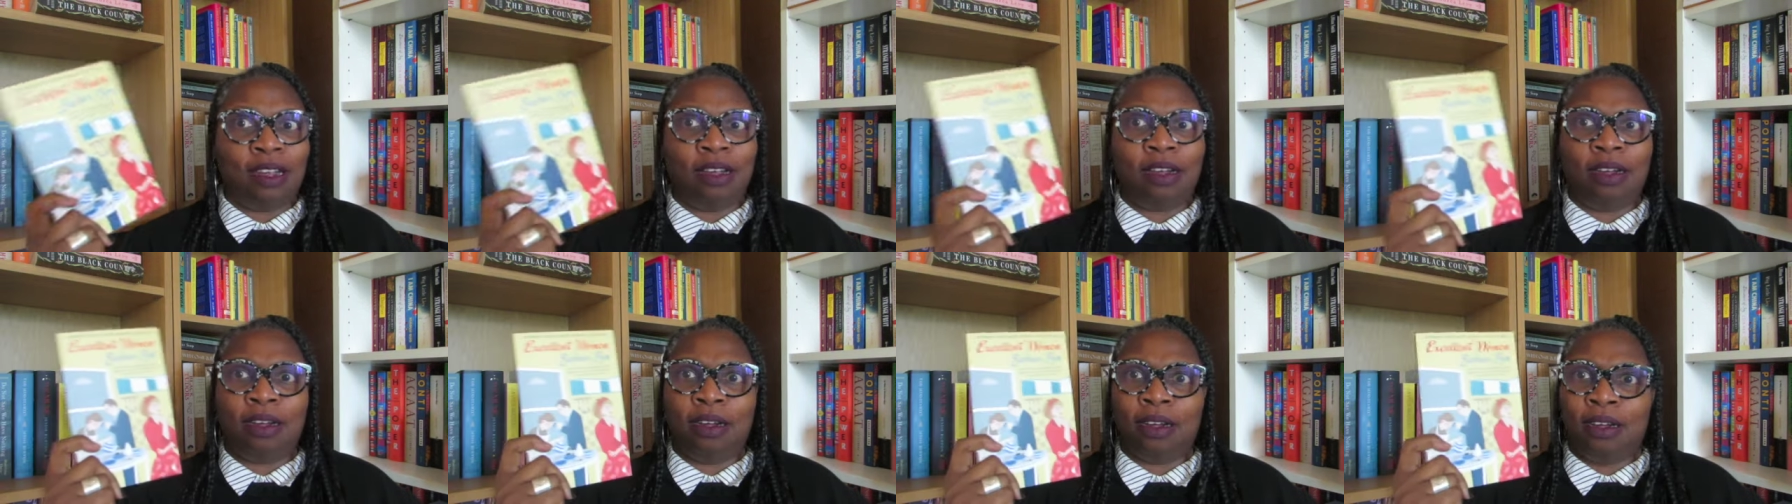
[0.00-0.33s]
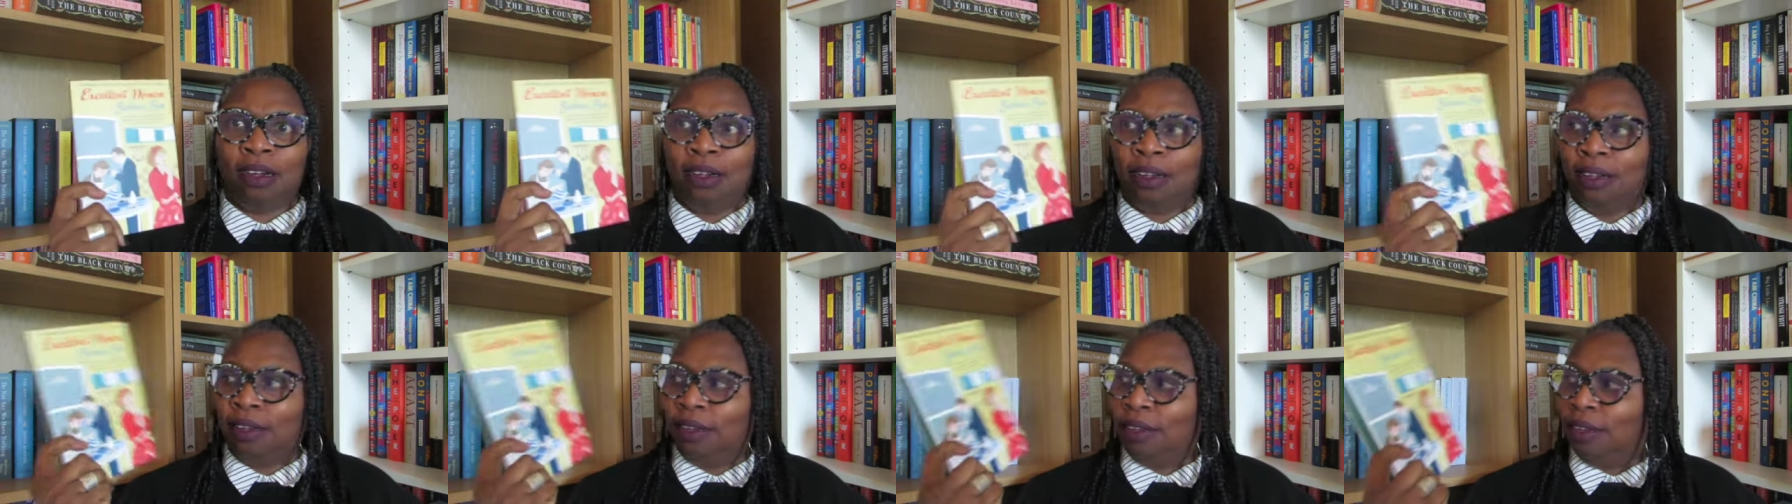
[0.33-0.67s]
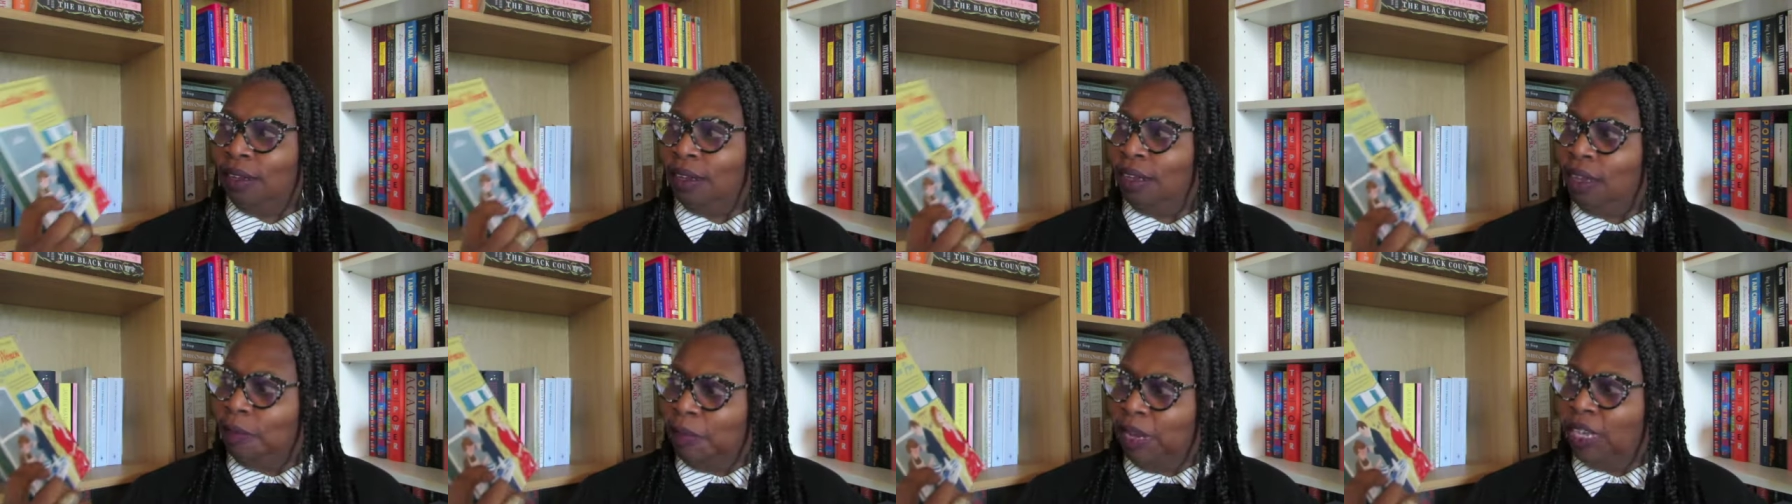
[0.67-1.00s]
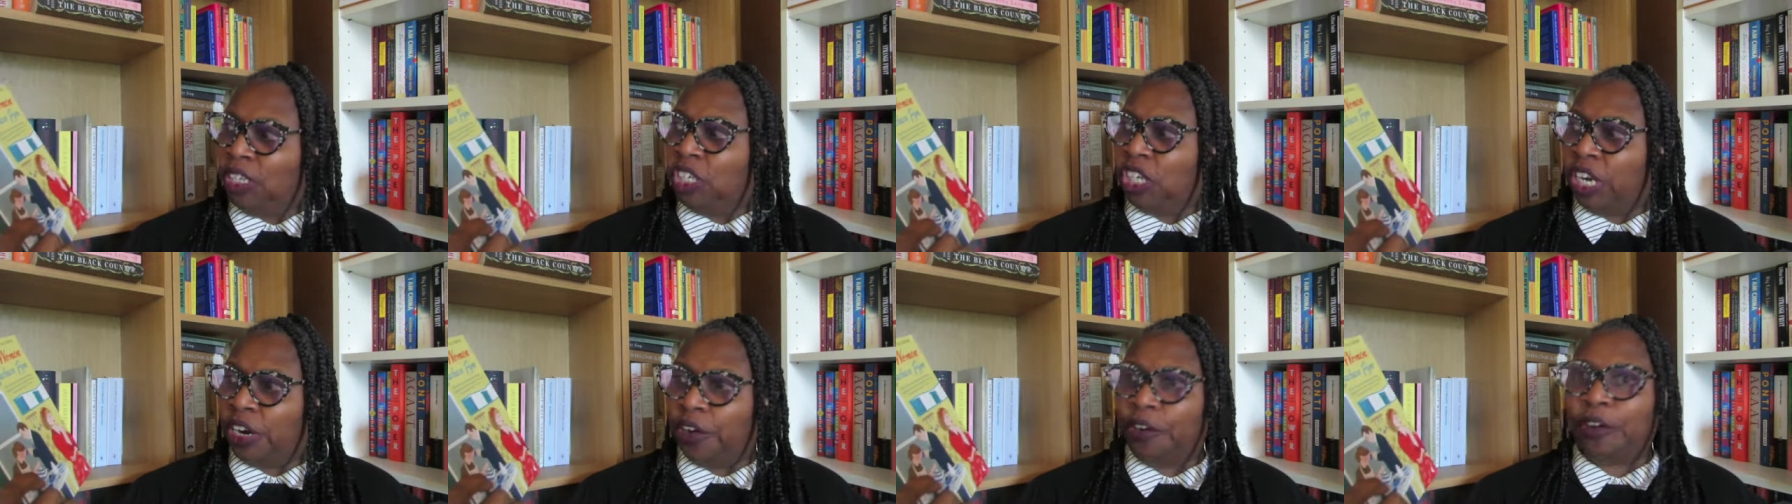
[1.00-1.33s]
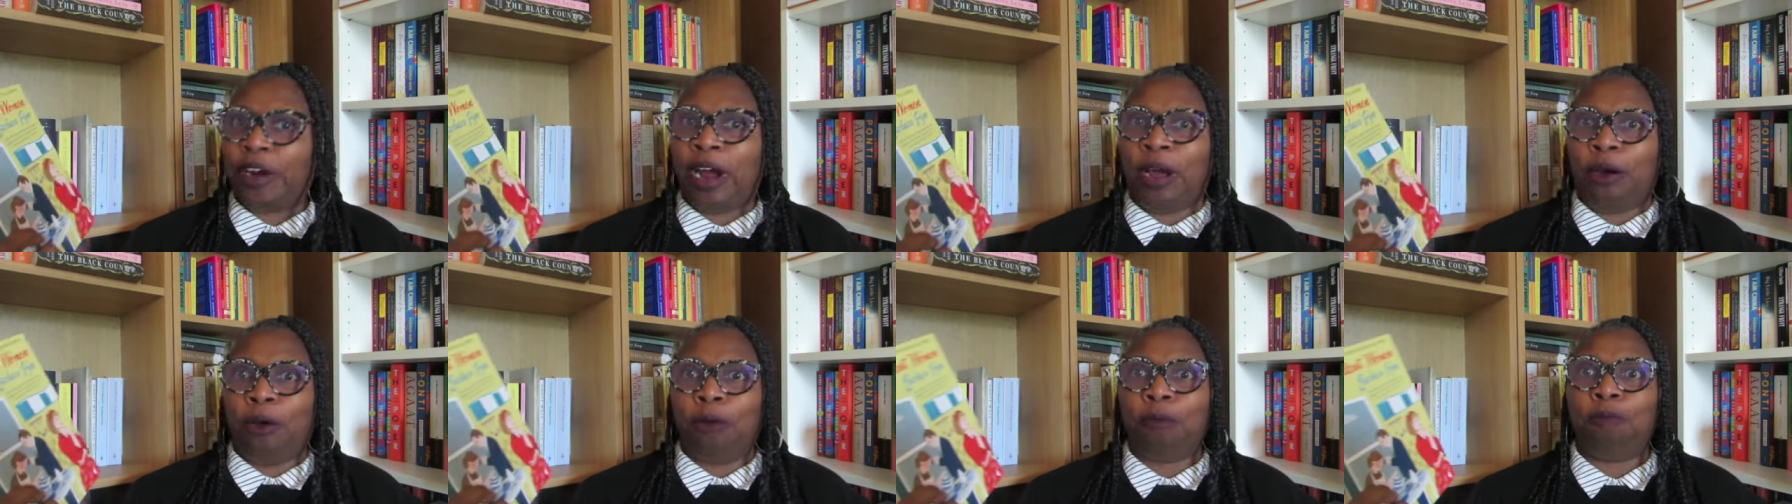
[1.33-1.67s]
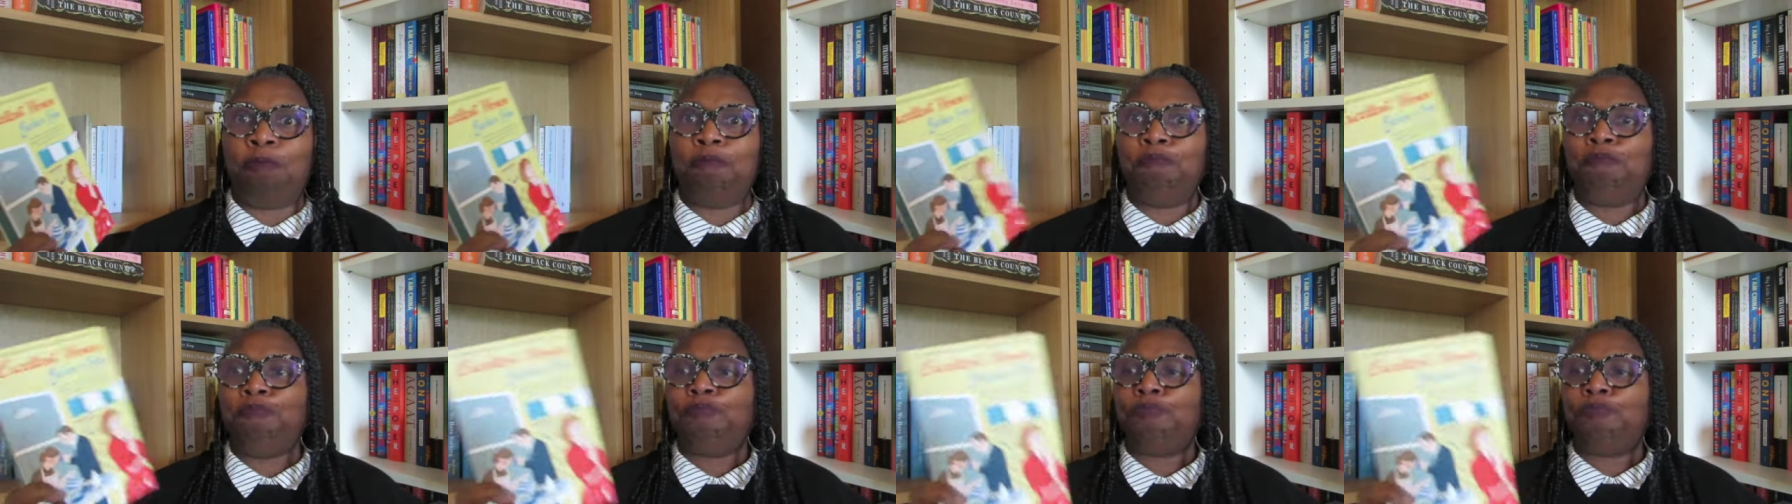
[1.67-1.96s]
Uh, let me check her out.